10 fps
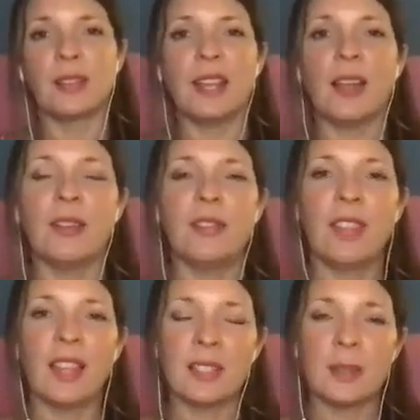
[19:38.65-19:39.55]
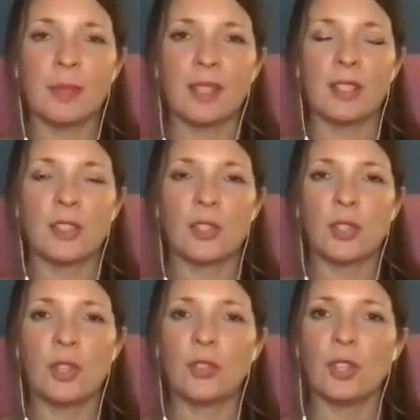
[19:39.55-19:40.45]
Now, if that's something that's
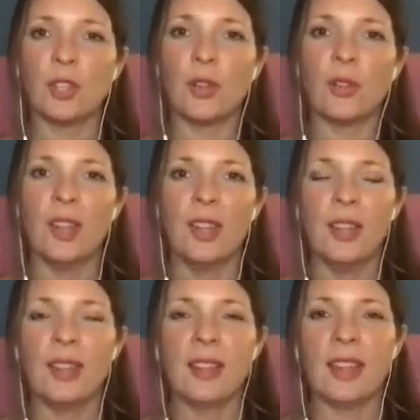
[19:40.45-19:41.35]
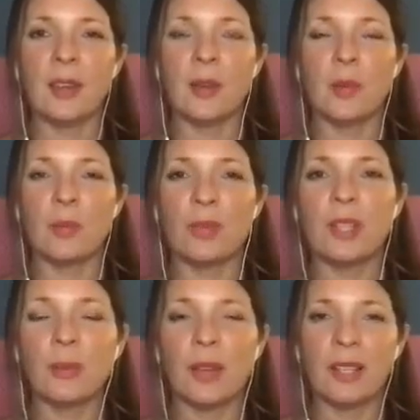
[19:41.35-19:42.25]
new to you, then
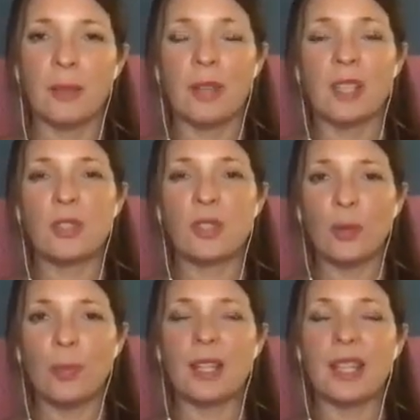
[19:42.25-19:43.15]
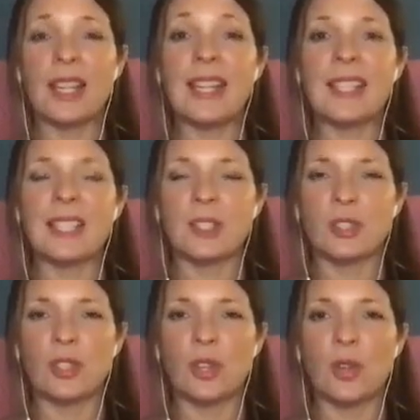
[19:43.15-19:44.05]
breath work can be super easy
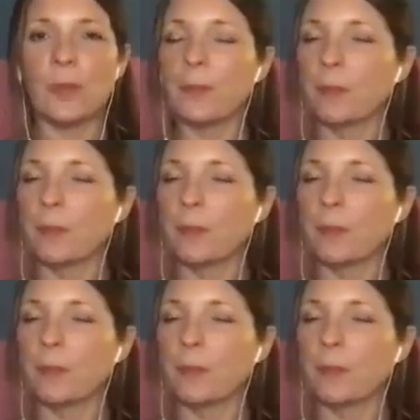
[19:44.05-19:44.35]
to do.